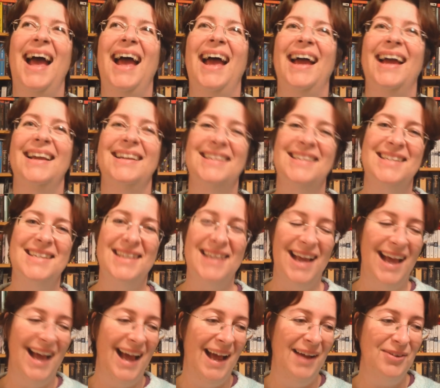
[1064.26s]
And
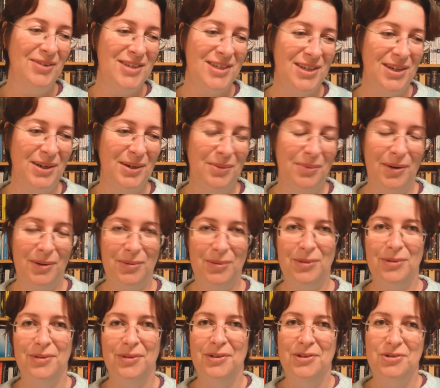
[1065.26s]
I also, what
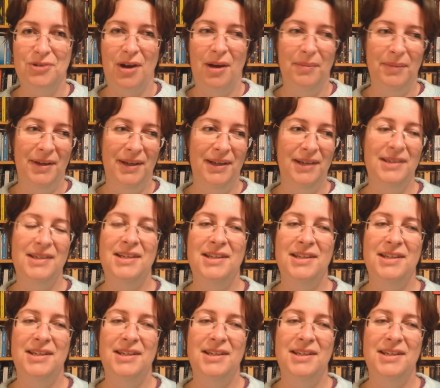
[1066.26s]
with all the drama,